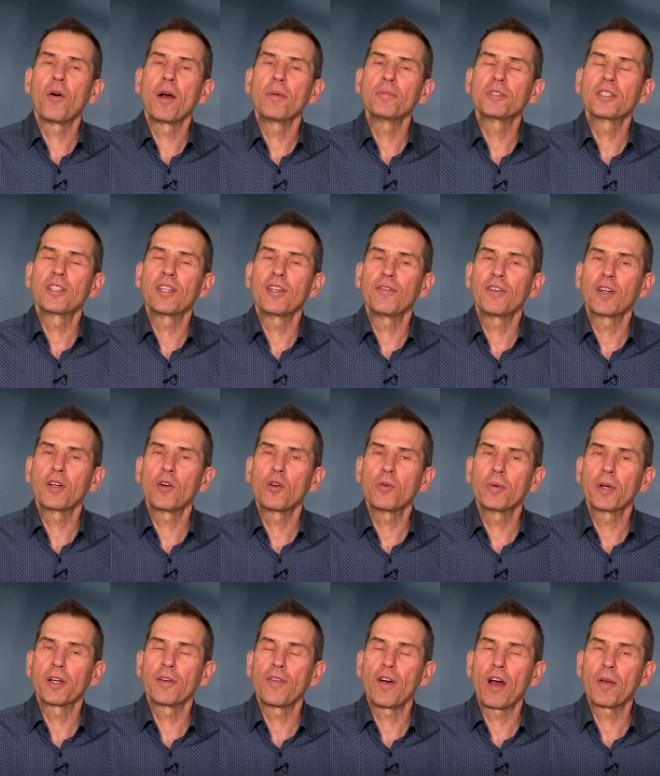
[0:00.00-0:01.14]
I'm Stephen
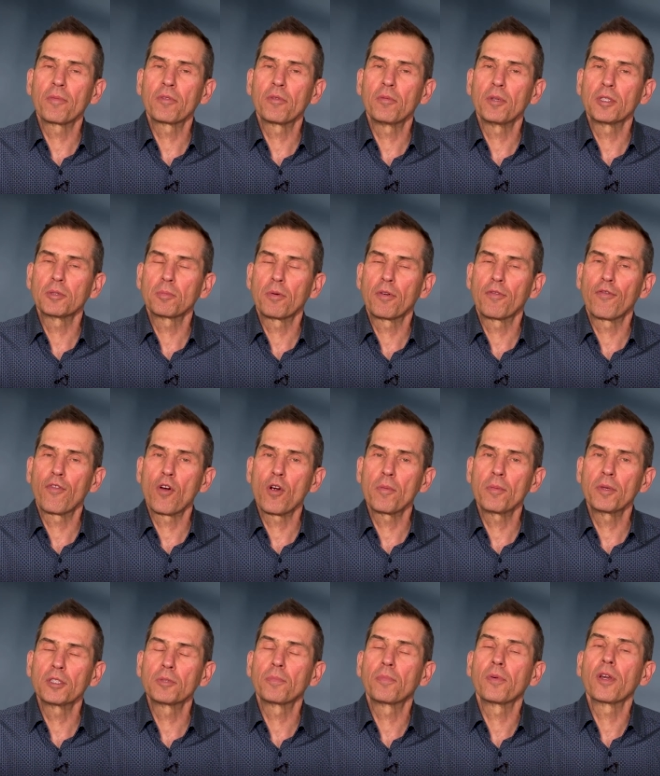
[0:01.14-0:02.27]
Goldberg of Optimus
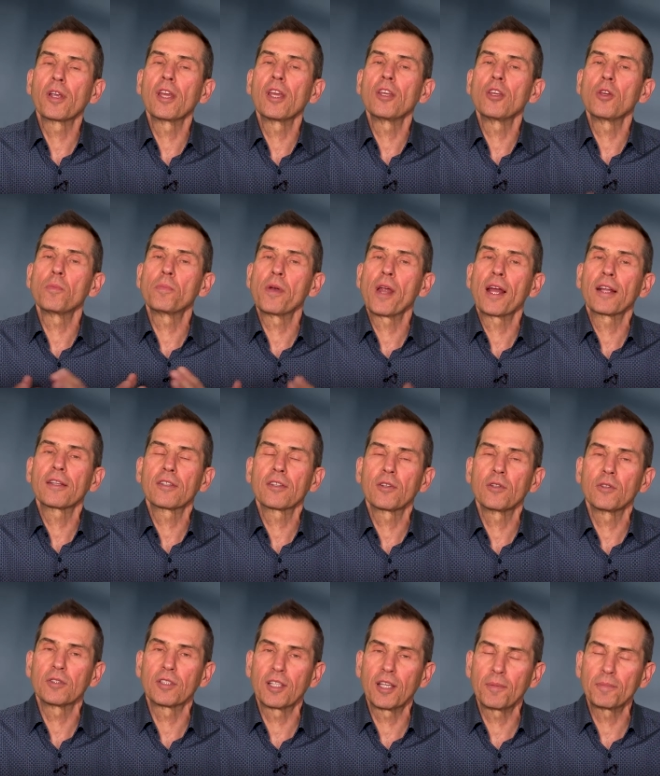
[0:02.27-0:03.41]
Performance, bringing you
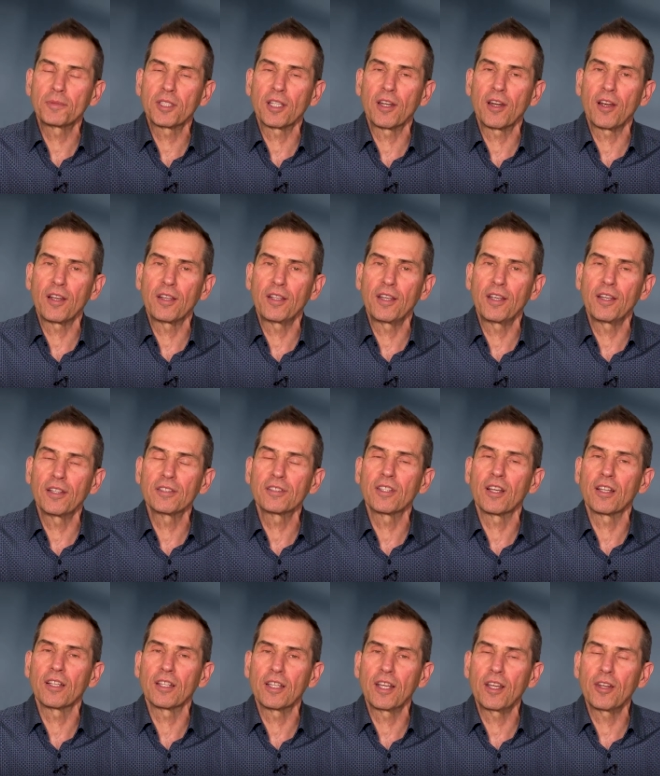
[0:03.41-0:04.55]
practical tips and ideas
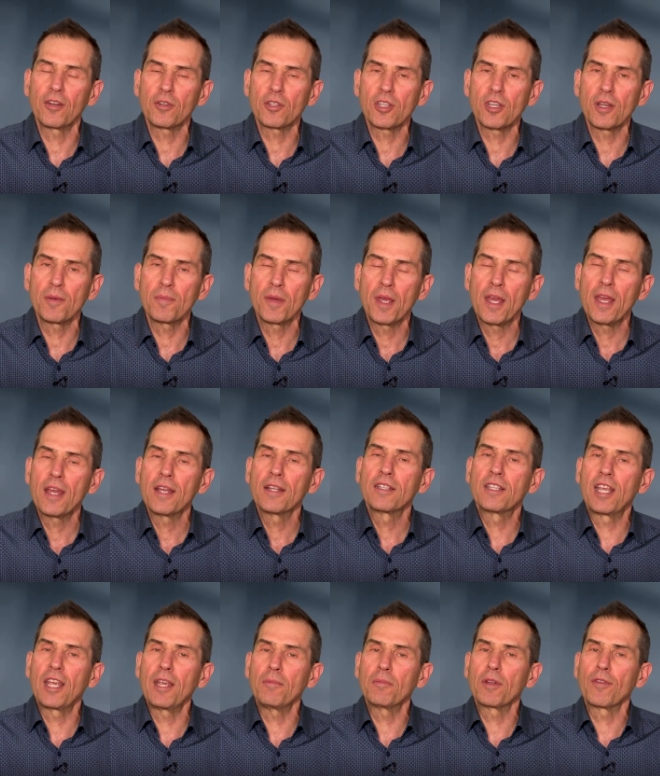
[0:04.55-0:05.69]
on leadership,
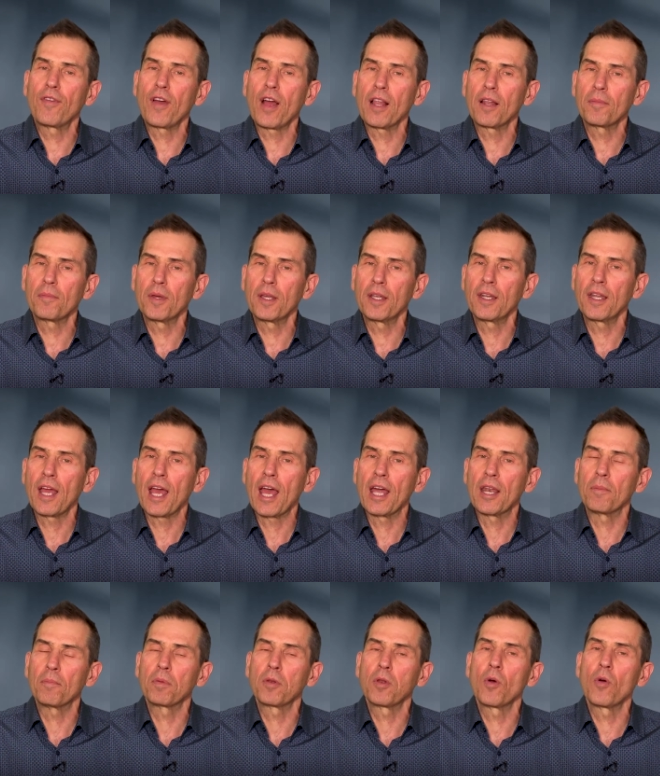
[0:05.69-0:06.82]
team development, and
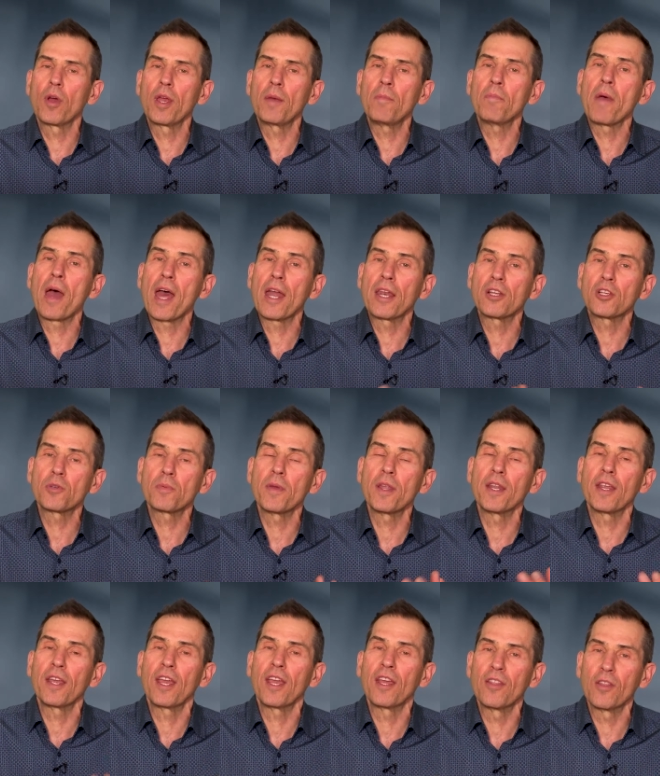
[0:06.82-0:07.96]
employee
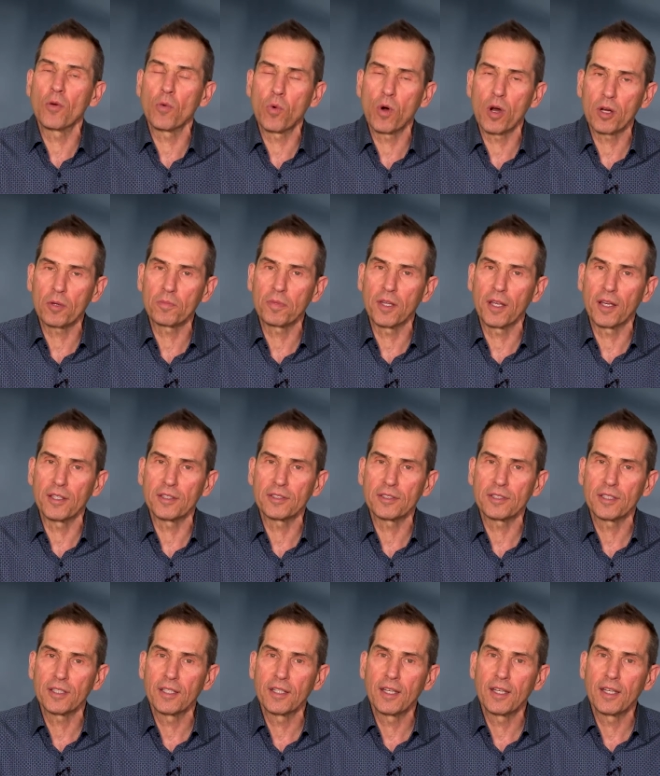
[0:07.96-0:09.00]
management in the workplace.